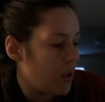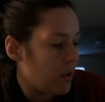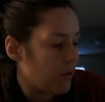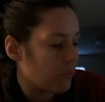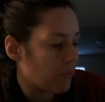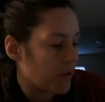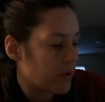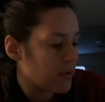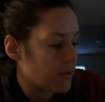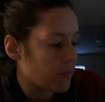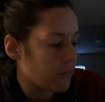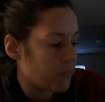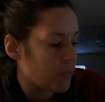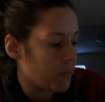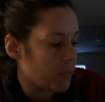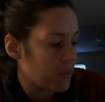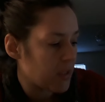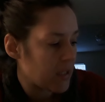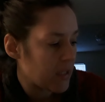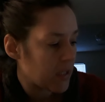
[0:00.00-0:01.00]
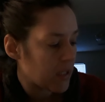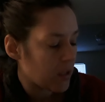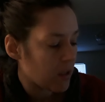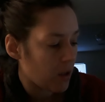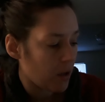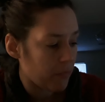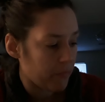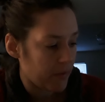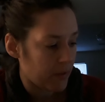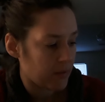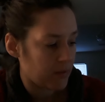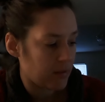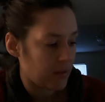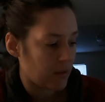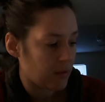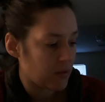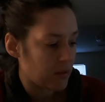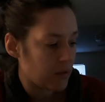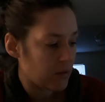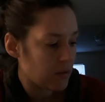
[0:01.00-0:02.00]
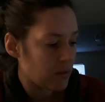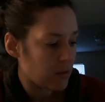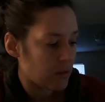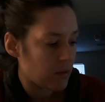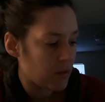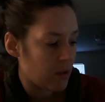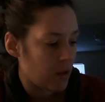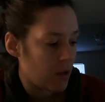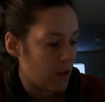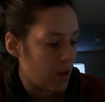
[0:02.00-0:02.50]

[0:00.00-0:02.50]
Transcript: rest of the meaning of that sentence.